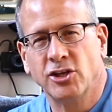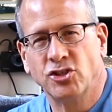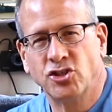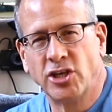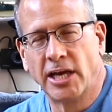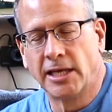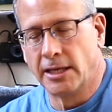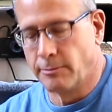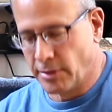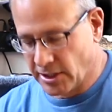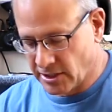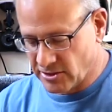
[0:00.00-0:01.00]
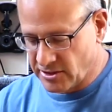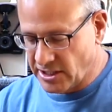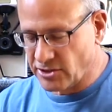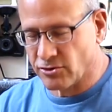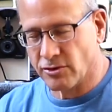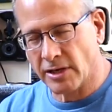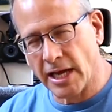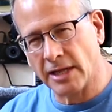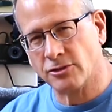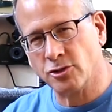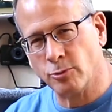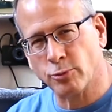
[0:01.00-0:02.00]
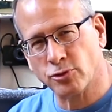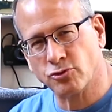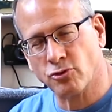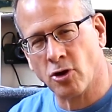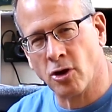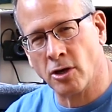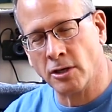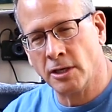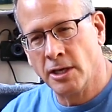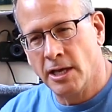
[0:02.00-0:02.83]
check it, because these are not super strong,